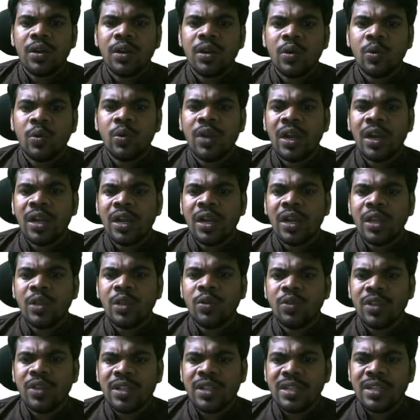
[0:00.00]
to continue
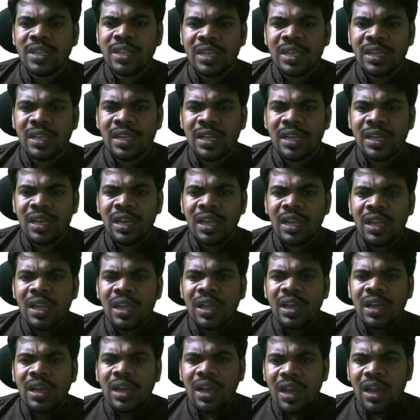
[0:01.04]
the cycle
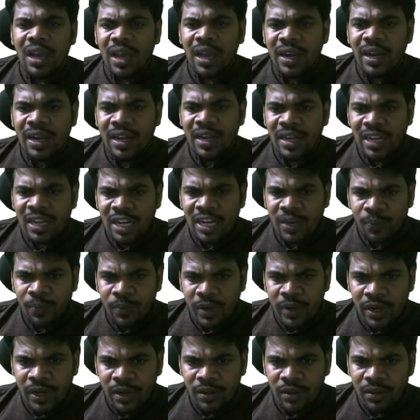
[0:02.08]

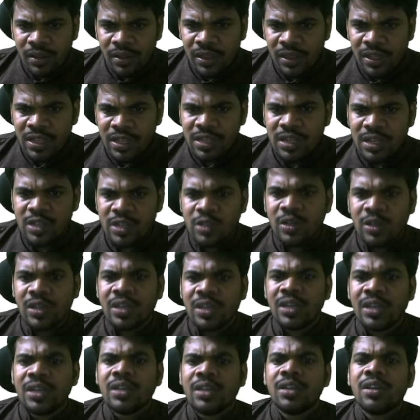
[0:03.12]
uninterrupted. This is also
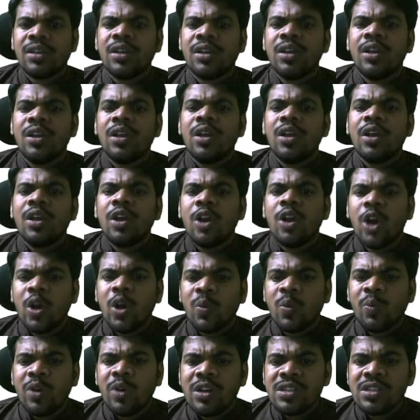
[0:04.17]
correct.
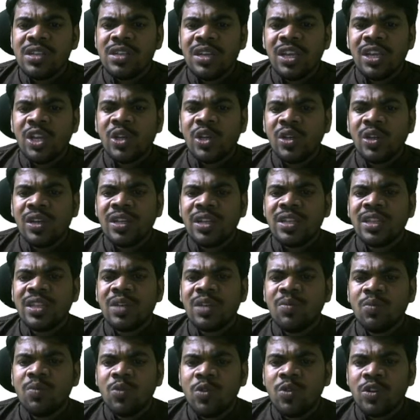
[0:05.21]
Carboxylation is the
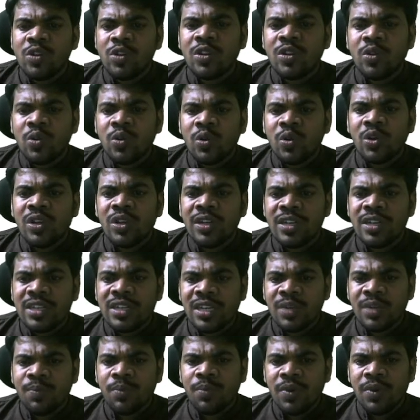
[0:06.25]
most crucial
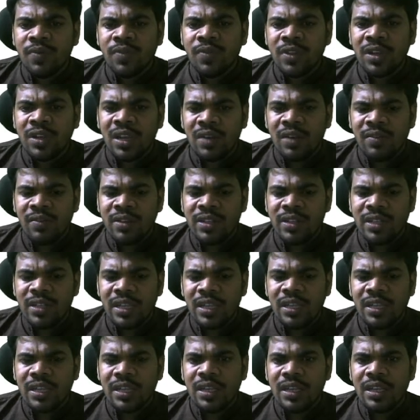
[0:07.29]
step of the Kelvin
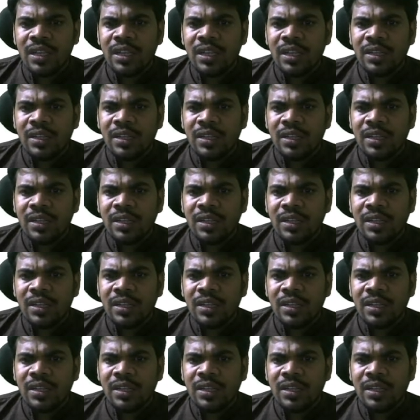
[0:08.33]
cycle.